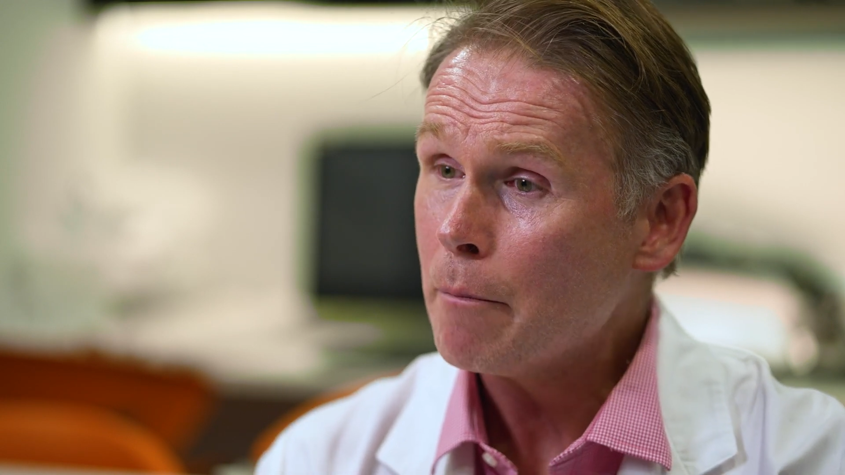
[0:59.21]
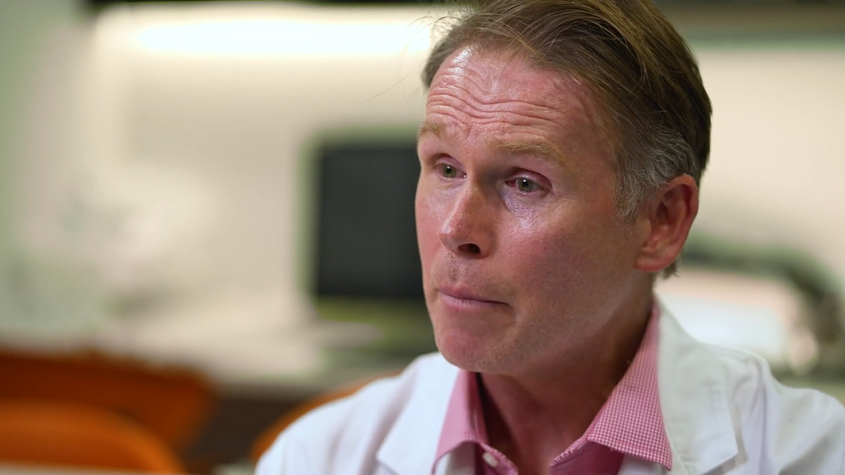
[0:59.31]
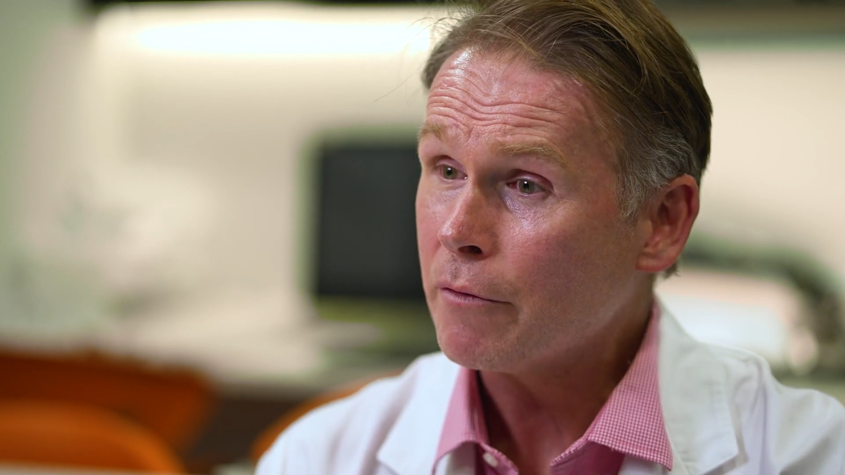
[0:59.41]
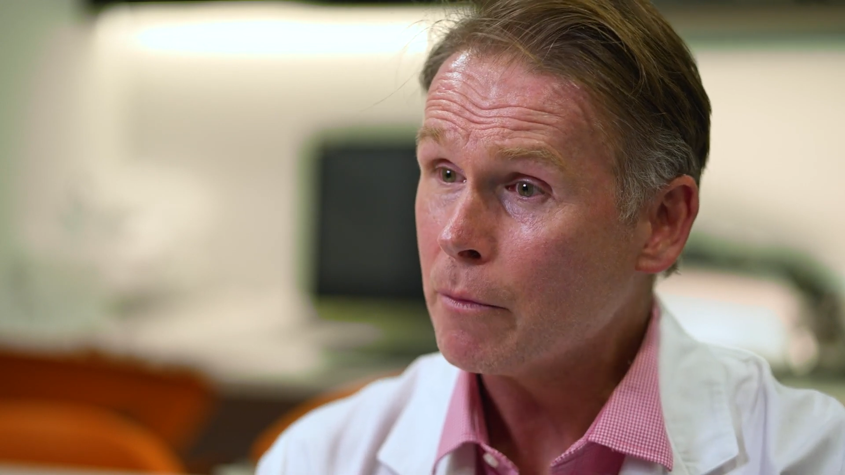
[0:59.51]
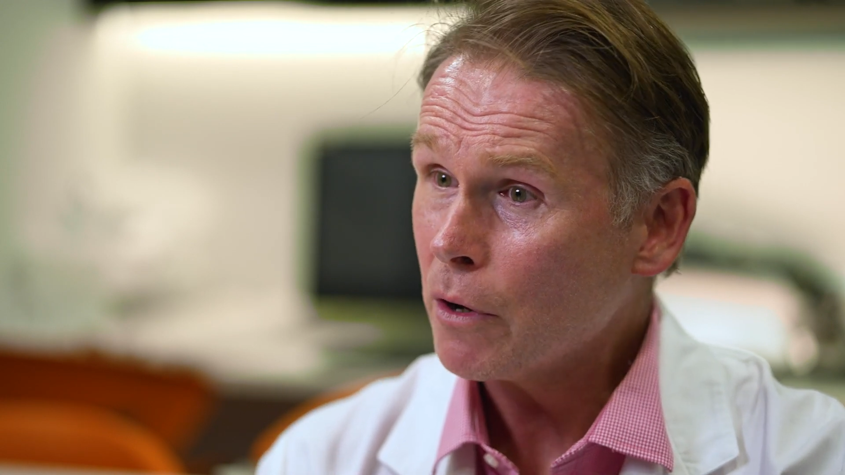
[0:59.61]

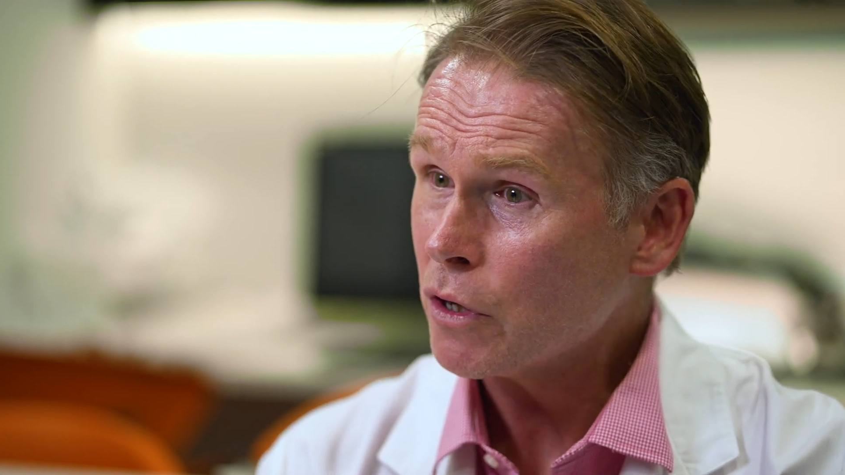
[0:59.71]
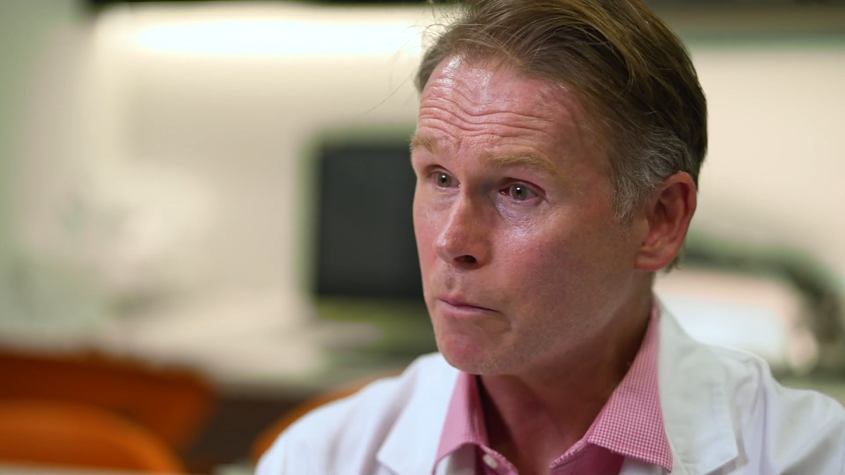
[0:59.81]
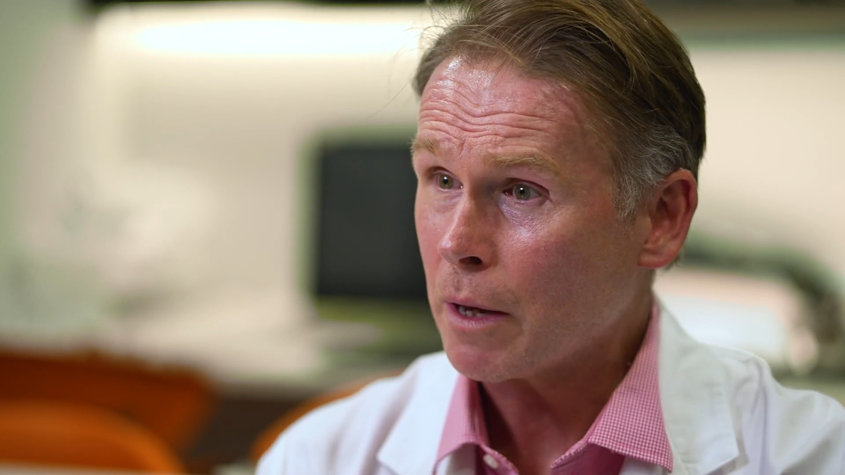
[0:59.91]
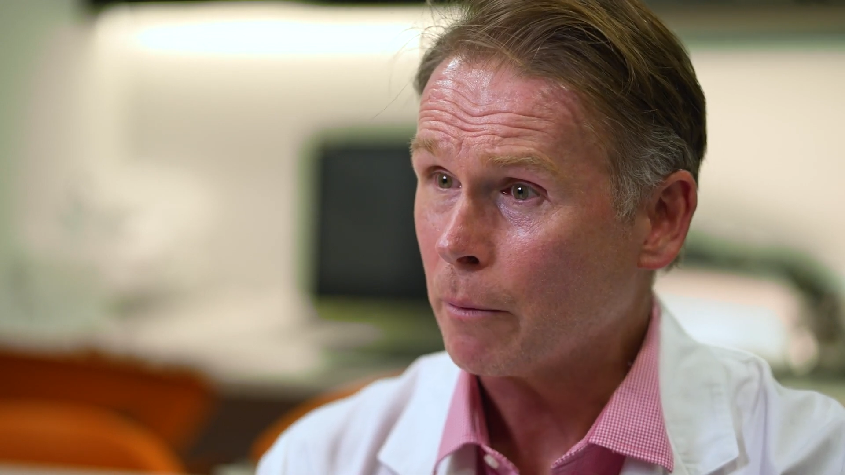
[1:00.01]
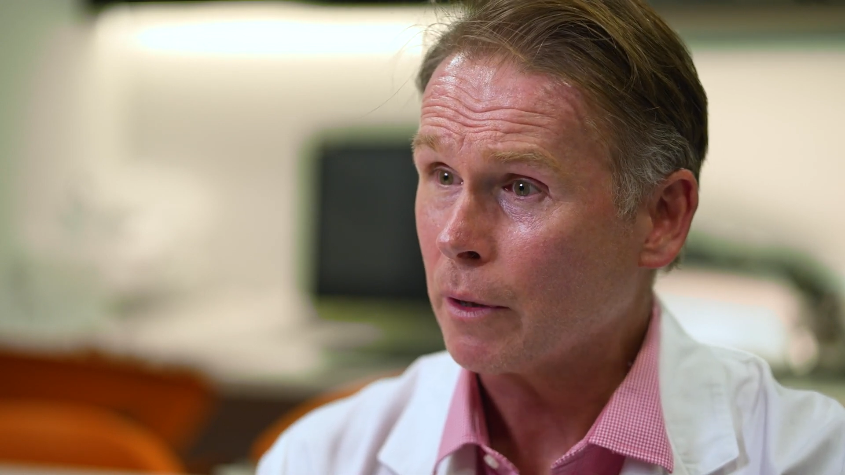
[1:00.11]
But for
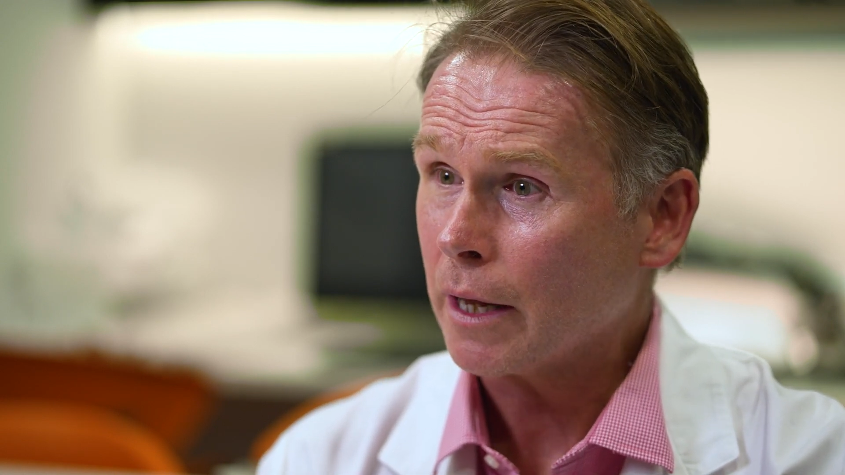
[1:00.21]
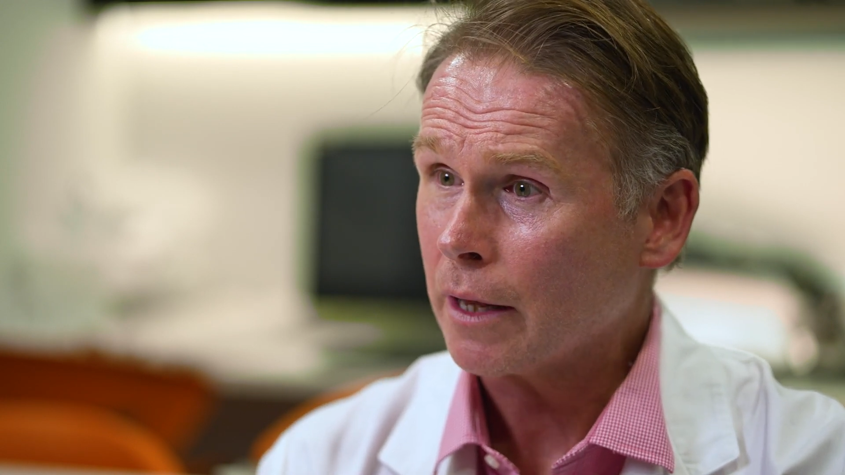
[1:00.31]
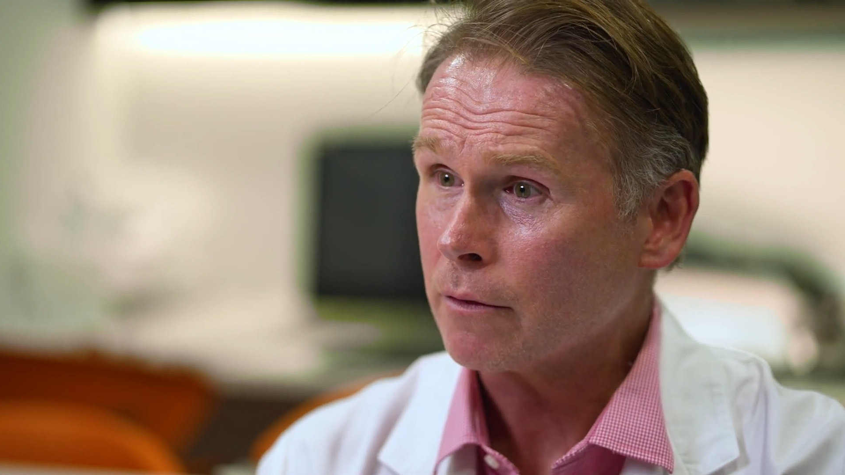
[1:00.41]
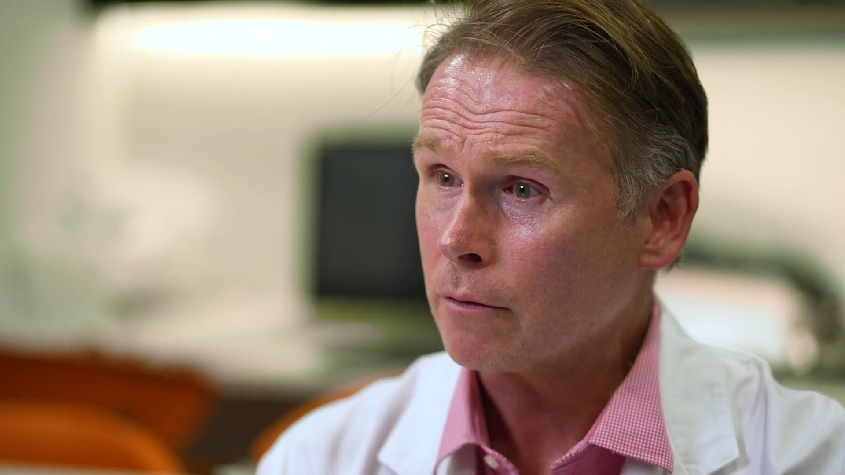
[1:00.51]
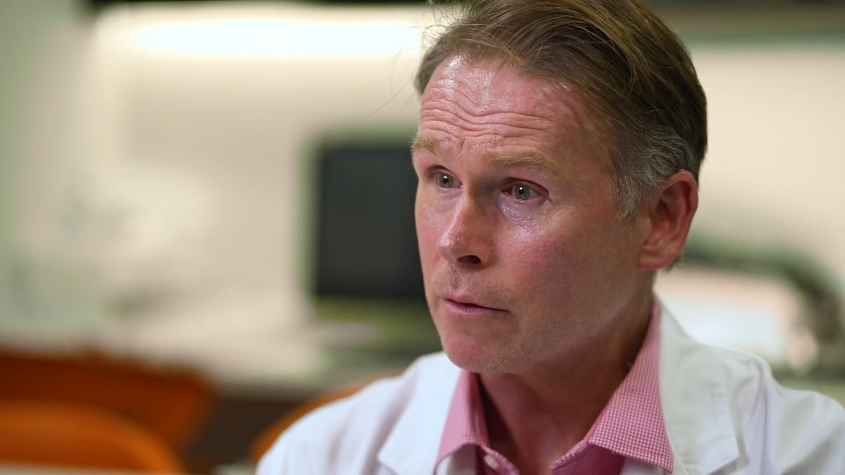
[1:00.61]
most people,
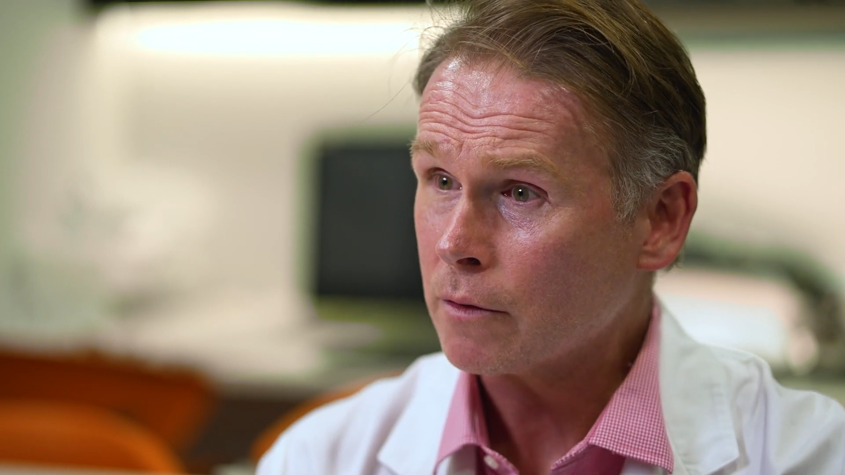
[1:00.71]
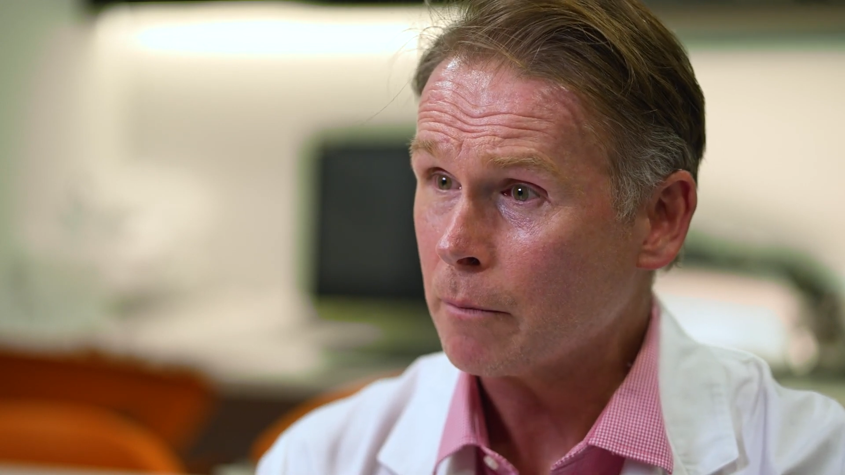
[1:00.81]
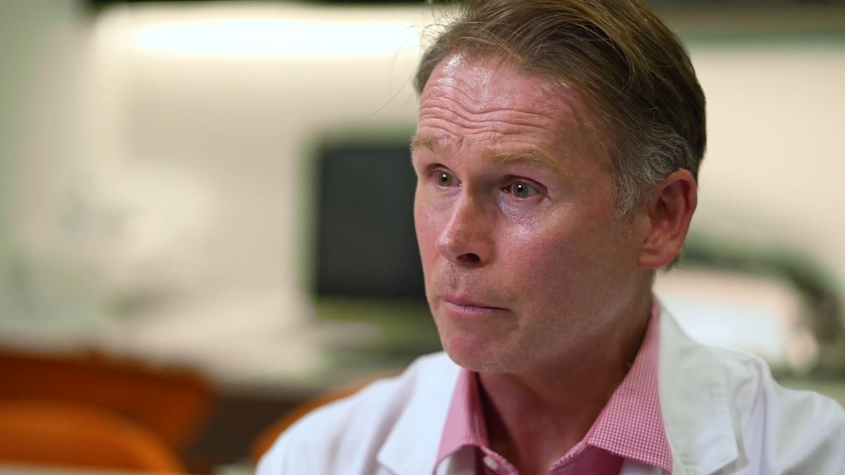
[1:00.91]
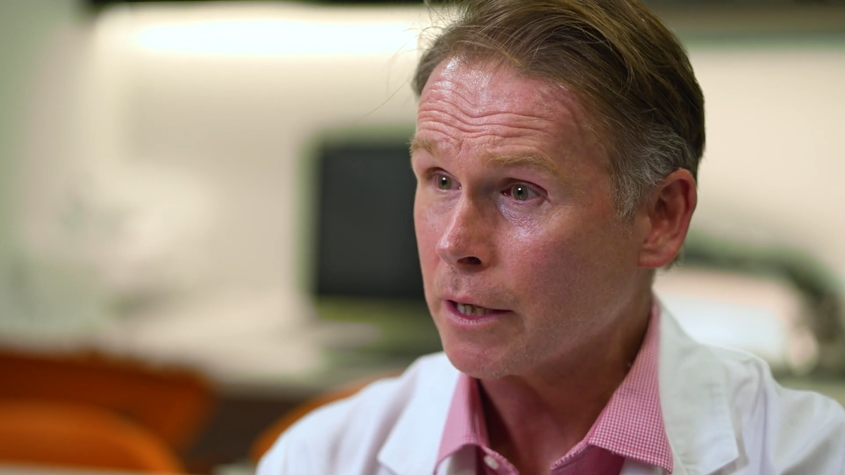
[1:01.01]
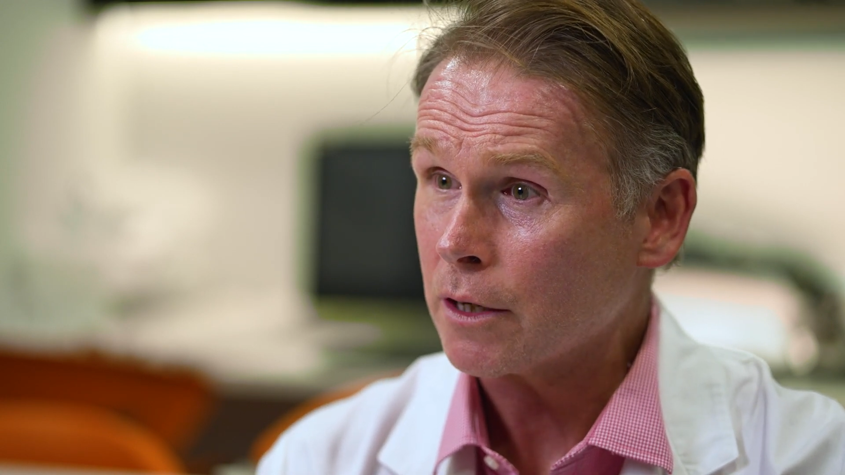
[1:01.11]
it's simply